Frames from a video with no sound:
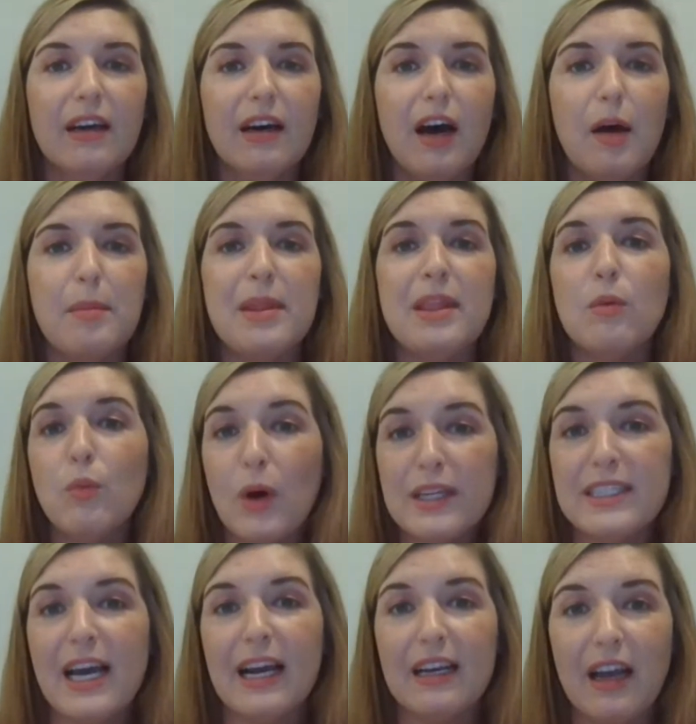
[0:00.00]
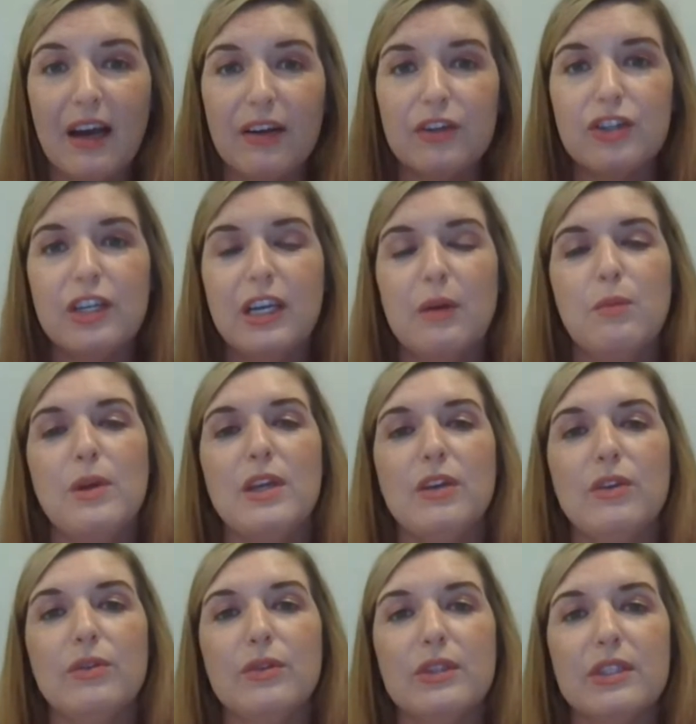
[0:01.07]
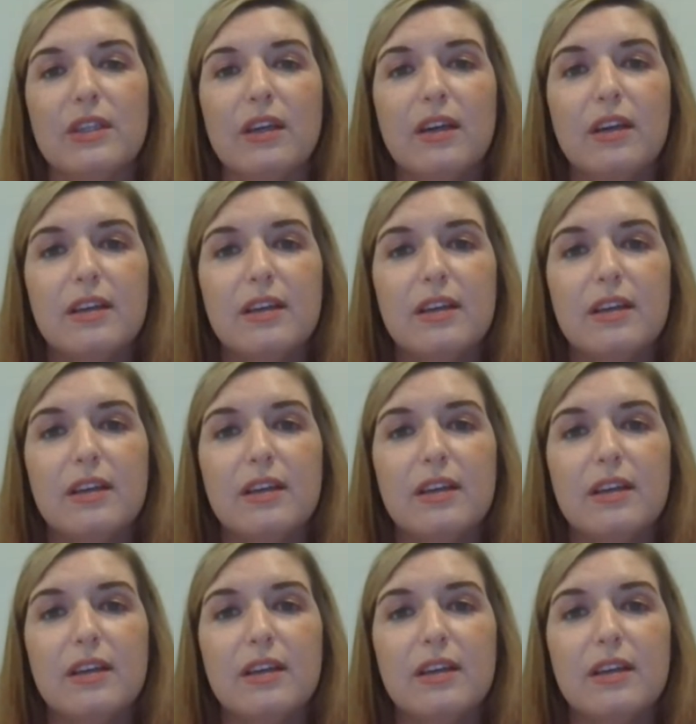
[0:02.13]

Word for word: Um, and then what technology can we use,